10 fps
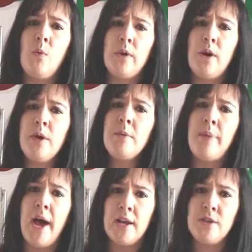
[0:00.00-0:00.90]
Going
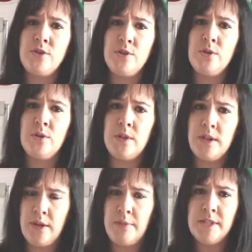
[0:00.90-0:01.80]
back to the
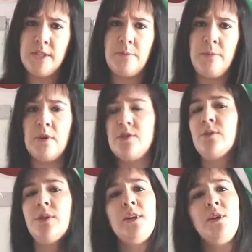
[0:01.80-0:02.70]
limited part, so
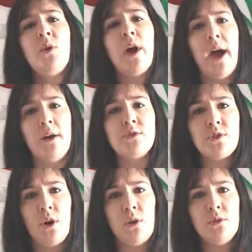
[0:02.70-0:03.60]
in your
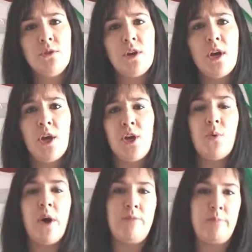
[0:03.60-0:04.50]
household you
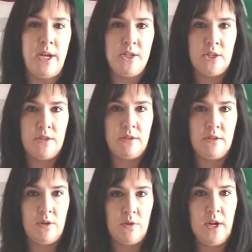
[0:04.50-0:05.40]
have a budget,
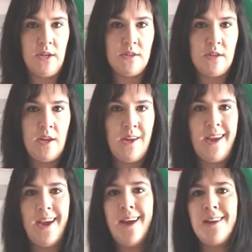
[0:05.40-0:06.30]
correct?
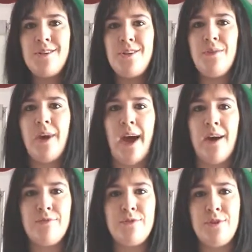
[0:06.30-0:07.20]
And you
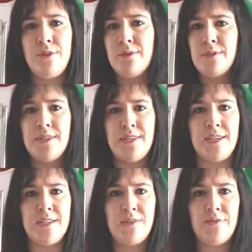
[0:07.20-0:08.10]
have to
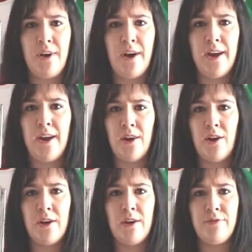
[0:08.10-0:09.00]
satisfy a
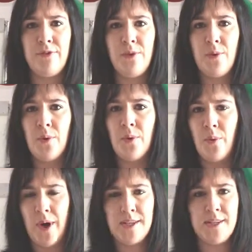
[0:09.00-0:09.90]
lot of your
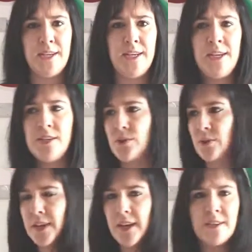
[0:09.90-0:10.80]
wants and needs, your
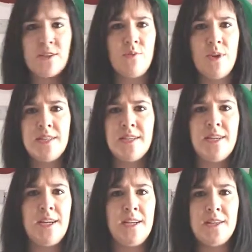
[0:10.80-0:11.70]
kids' wants and
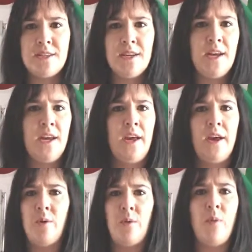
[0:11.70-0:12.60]
needs,
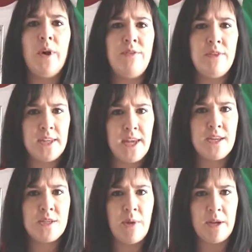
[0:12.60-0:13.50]
whatever the
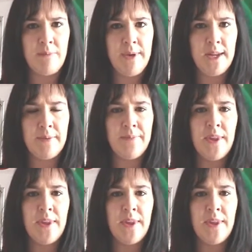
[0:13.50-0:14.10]
case might be.